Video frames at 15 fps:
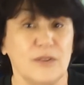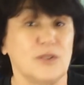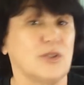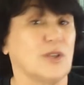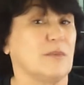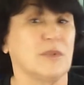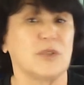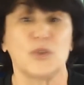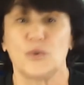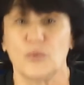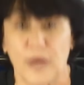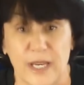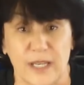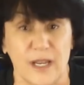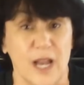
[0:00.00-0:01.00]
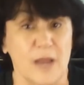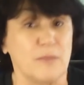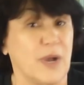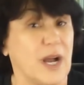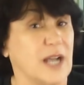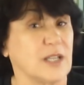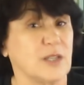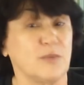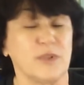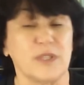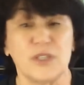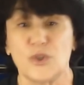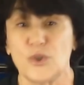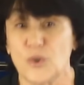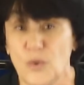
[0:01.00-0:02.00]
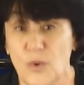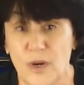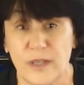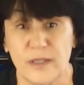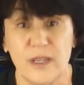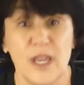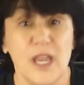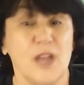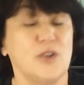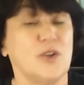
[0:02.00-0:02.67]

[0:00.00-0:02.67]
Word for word: The gym is great. I box with Sean.